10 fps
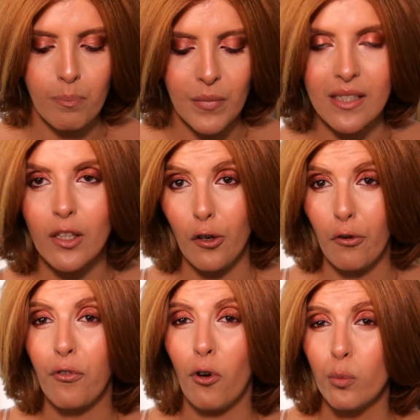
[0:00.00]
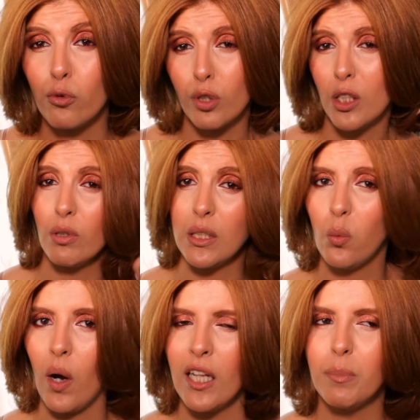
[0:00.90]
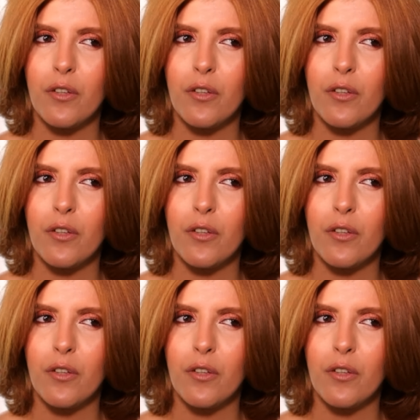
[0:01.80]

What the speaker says: it's gonna foam really, really well,